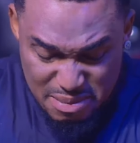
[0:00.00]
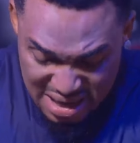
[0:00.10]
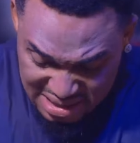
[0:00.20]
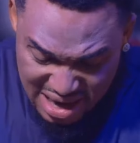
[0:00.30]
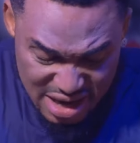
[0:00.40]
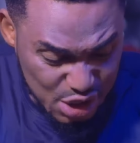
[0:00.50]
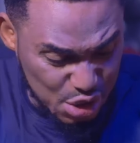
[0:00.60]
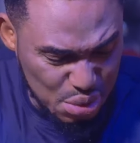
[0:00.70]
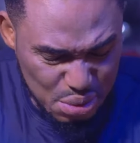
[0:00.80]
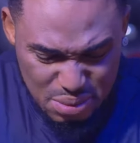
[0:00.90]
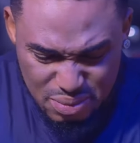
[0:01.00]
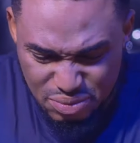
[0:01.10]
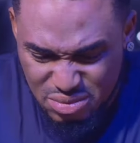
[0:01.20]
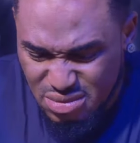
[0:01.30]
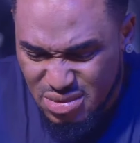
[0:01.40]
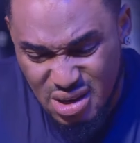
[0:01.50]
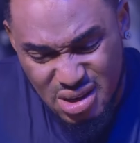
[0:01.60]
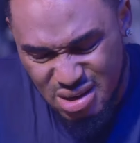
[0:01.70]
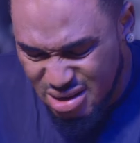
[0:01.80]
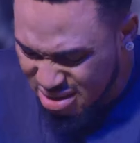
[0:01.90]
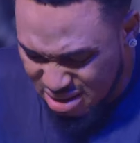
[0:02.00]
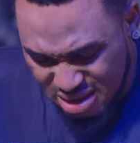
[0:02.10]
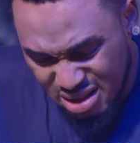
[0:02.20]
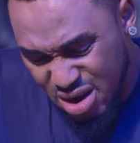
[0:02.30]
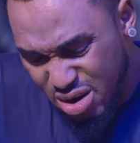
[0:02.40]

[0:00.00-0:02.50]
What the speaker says: My thighs too. It